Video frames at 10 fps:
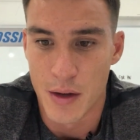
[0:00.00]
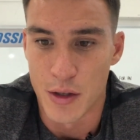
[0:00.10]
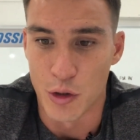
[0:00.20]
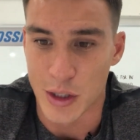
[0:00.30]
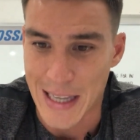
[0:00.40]

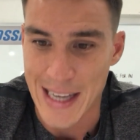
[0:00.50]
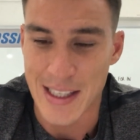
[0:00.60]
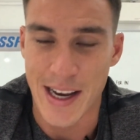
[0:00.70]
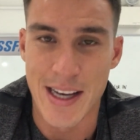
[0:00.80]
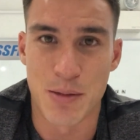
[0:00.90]
Your
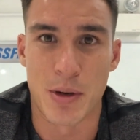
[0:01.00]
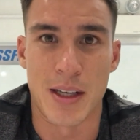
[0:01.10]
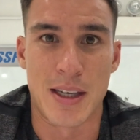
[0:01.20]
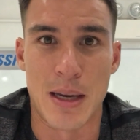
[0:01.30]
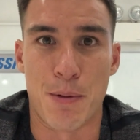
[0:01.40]
Saturdays, we're going
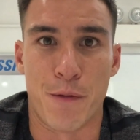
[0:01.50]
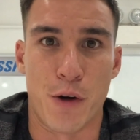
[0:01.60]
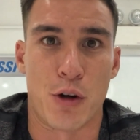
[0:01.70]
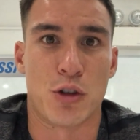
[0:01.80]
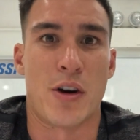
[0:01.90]
to keep a
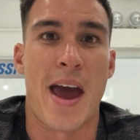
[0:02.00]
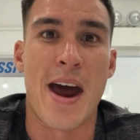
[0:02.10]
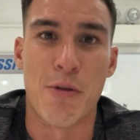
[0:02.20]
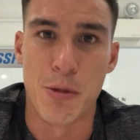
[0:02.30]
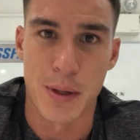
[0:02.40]
focus on
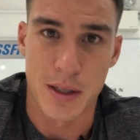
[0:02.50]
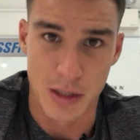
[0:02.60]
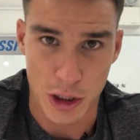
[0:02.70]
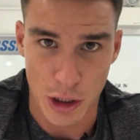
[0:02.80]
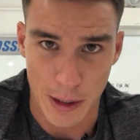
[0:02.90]
aerobic
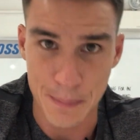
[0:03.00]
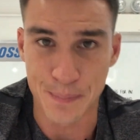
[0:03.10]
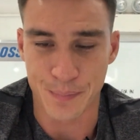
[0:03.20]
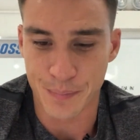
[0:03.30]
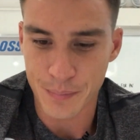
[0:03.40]
conditioning.
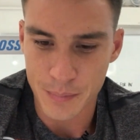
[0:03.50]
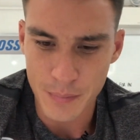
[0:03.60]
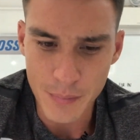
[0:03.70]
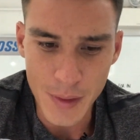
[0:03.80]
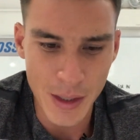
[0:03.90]

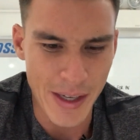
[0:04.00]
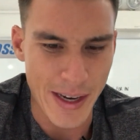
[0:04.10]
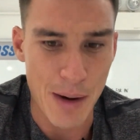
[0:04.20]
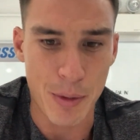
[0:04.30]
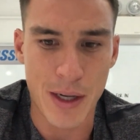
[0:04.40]

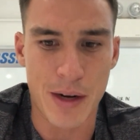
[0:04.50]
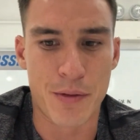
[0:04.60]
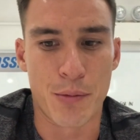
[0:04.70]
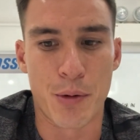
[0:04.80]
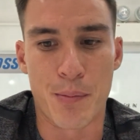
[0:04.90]
Again,
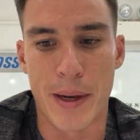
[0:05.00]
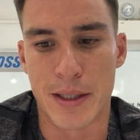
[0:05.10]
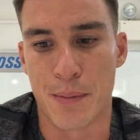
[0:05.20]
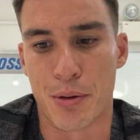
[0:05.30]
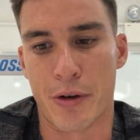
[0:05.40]
we're
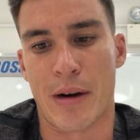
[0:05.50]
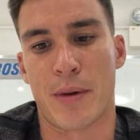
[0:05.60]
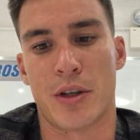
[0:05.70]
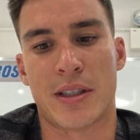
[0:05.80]
basically programming those